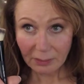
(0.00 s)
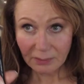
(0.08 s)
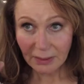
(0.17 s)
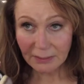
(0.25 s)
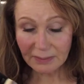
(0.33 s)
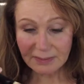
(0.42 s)

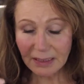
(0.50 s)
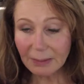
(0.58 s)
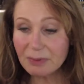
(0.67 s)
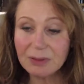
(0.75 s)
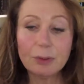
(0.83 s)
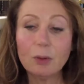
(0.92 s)
Take the same
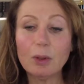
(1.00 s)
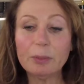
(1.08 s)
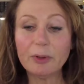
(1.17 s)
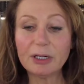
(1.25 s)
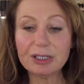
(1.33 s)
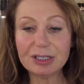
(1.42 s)
201
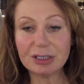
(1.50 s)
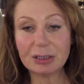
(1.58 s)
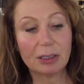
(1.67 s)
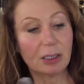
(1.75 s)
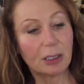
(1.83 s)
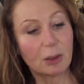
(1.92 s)
brush.
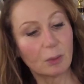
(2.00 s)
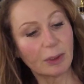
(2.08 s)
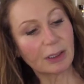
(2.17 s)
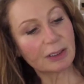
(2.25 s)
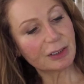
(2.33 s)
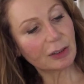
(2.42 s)
We're
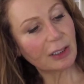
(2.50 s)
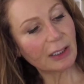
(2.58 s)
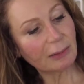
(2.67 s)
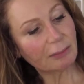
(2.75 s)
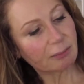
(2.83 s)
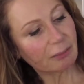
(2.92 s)
going to turn
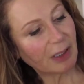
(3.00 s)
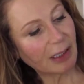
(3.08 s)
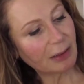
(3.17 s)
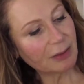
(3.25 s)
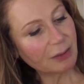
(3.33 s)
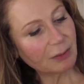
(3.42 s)
it
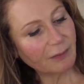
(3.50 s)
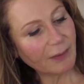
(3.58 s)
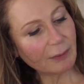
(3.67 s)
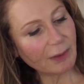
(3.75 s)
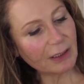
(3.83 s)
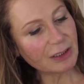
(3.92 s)
into the
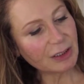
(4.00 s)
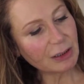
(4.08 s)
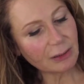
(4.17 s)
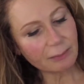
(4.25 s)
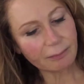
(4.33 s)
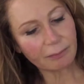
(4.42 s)

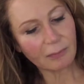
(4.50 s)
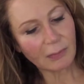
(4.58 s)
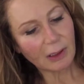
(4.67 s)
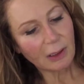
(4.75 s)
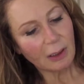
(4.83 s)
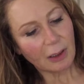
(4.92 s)
foundation.
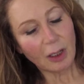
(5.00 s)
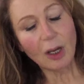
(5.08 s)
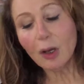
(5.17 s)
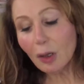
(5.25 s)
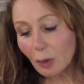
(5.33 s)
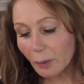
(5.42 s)

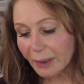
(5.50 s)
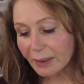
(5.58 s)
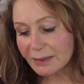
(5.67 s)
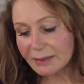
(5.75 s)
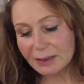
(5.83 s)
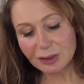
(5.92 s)

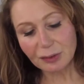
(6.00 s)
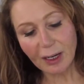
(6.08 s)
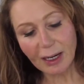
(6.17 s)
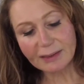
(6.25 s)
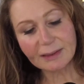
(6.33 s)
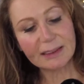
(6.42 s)
Always
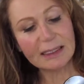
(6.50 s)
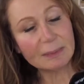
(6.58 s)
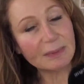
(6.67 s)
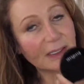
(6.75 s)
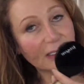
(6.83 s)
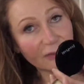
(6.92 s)
try to keep
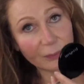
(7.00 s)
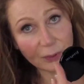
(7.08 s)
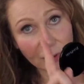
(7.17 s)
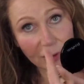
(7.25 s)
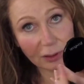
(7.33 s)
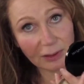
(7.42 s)
the Eve
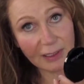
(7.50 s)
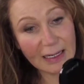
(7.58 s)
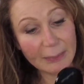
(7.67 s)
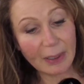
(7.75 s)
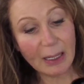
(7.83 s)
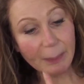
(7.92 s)
Pearl
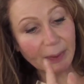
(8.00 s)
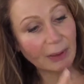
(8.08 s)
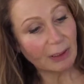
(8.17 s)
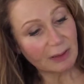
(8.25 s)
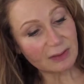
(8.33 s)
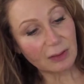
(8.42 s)
name up
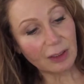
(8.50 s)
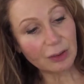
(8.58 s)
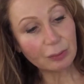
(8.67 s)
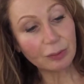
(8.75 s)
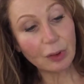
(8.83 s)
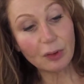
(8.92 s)
so that
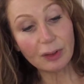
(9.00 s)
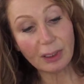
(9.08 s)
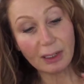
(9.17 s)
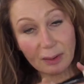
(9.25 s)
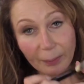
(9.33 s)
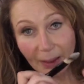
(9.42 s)
you'll know that
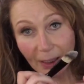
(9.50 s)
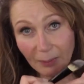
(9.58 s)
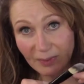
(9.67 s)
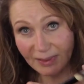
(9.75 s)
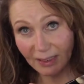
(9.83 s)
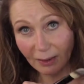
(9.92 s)
on the bottom
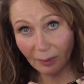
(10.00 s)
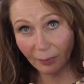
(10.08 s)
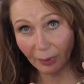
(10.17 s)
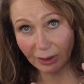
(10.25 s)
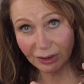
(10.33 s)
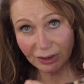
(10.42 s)
side of the
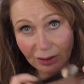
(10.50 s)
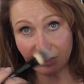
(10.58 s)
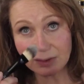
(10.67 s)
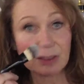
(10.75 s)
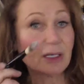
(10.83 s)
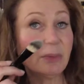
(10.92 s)
brush,
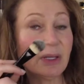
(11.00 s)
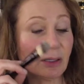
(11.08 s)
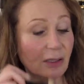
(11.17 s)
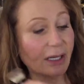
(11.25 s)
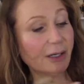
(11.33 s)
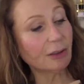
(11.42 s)
there's going to be the
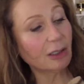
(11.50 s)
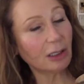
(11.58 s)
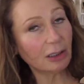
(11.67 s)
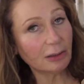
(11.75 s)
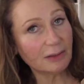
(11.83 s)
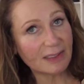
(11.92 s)
lighter
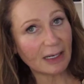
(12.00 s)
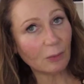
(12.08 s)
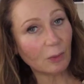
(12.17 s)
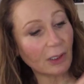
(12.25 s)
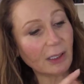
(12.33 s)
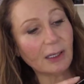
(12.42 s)
color, side
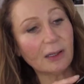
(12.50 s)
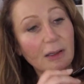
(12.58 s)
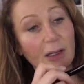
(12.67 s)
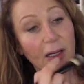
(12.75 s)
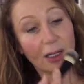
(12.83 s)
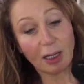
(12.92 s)
one, and
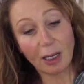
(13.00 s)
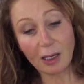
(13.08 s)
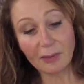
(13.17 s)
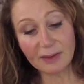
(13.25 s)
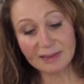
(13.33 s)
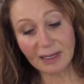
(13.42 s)

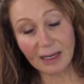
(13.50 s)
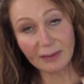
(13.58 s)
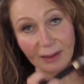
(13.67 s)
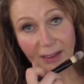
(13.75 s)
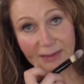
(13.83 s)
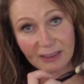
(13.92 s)
on the side
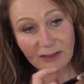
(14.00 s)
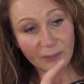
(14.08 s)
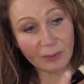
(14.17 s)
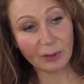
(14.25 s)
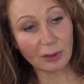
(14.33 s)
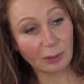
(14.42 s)
that has Eve
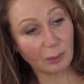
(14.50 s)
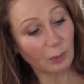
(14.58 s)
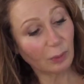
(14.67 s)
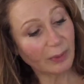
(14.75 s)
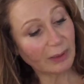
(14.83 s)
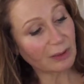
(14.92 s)
Pearl will
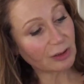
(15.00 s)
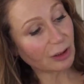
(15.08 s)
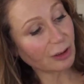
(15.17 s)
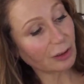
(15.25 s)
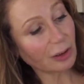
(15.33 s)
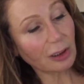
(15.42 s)
be the
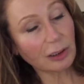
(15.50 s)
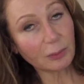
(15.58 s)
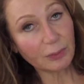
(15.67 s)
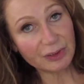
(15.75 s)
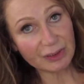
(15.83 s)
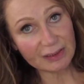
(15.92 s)
darker color,
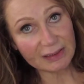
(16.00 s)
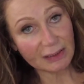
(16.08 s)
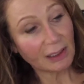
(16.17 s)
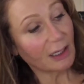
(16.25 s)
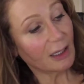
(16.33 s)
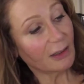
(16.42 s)
which is
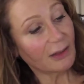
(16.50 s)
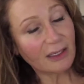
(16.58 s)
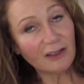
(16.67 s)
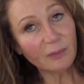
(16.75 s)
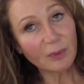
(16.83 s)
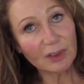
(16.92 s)
the
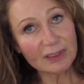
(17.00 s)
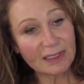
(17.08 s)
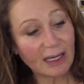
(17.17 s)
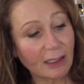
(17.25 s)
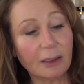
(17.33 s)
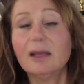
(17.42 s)
Eve Pearl
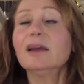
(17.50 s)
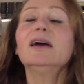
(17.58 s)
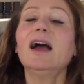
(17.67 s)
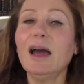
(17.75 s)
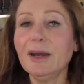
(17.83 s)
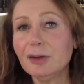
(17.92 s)
side.
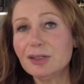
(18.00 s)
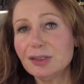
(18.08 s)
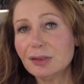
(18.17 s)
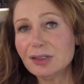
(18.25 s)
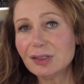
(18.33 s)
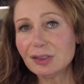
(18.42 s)
How do you
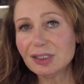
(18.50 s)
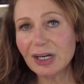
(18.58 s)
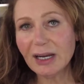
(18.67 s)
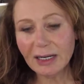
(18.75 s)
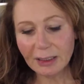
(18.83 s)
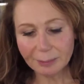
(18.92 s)
choose your
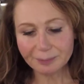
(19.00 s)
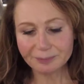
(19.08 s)
shade?